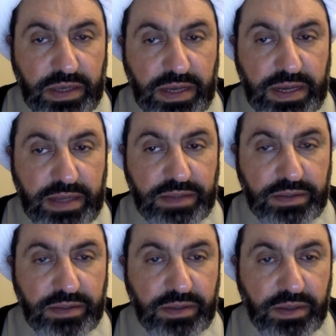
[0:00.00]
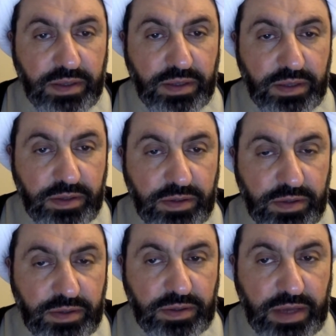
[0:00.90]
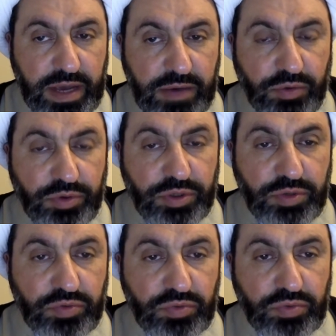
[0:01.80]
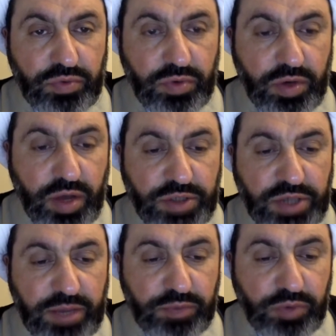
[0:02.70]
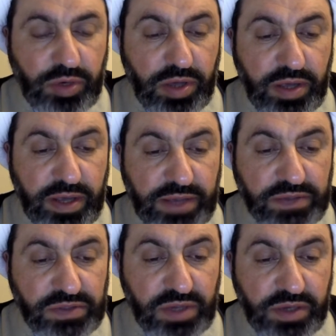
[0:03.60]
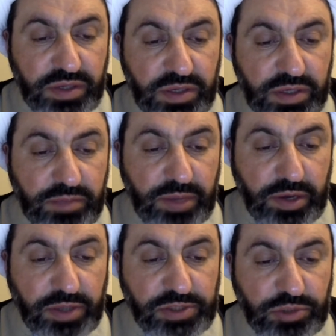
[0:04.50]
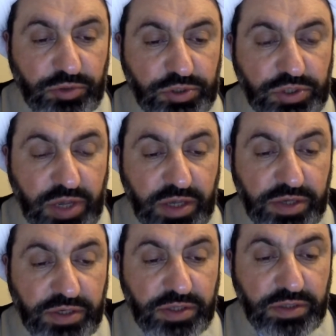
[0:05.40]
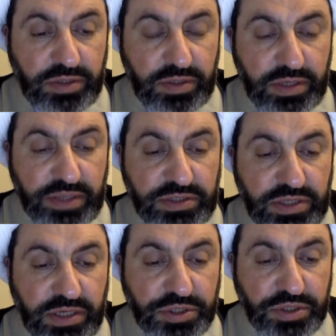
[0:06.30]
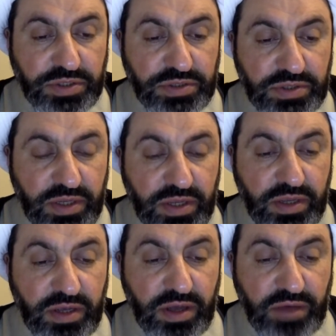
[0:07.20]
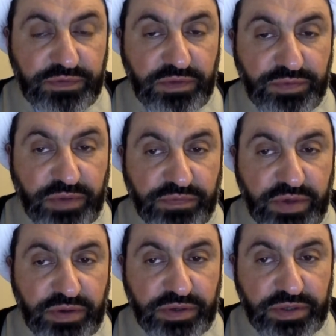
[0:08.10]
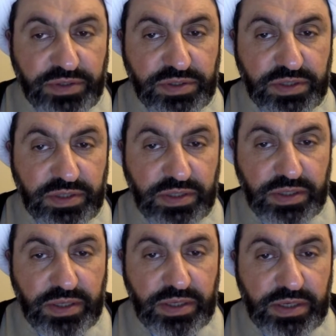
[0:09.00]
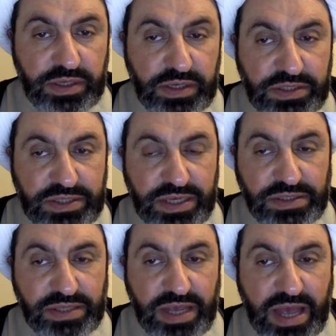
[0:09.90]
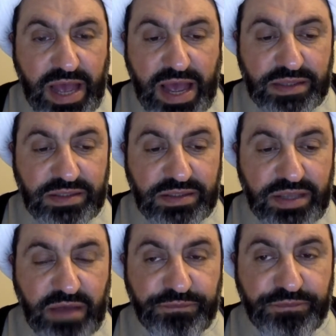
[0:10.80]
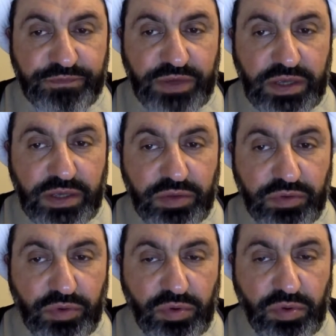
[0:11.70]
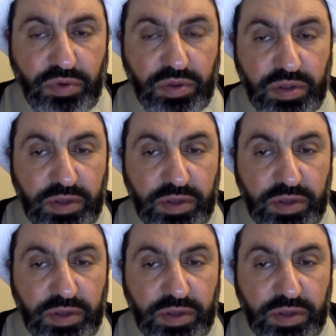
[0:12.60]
And according to Khaja Abdullah Ansari in Manazil al-Sa'irin, Stations of the Wayfarers, he says, At-tafwidu